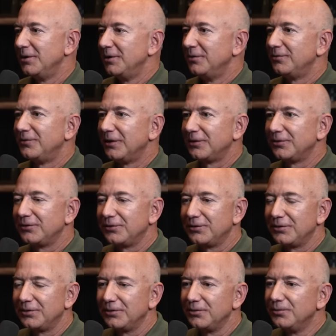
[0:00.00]

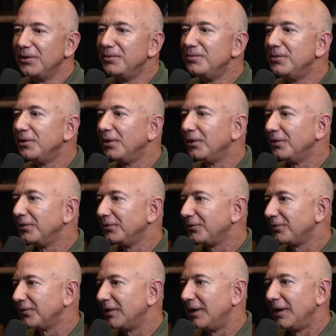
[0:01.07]
fixed
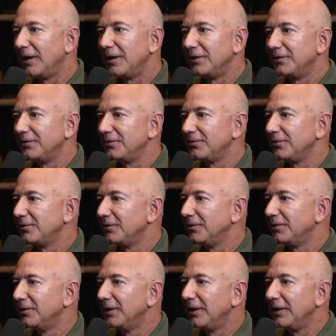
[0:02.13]
windmills and
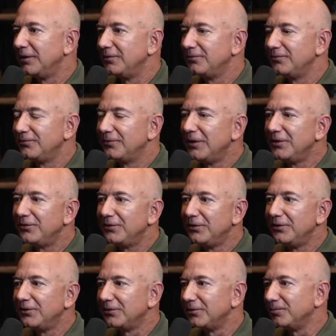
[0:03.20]
laid
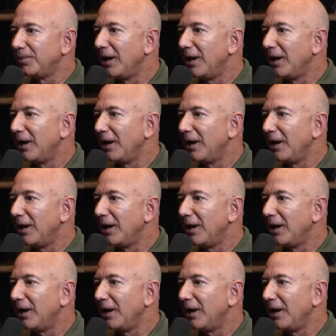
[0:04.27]
fences and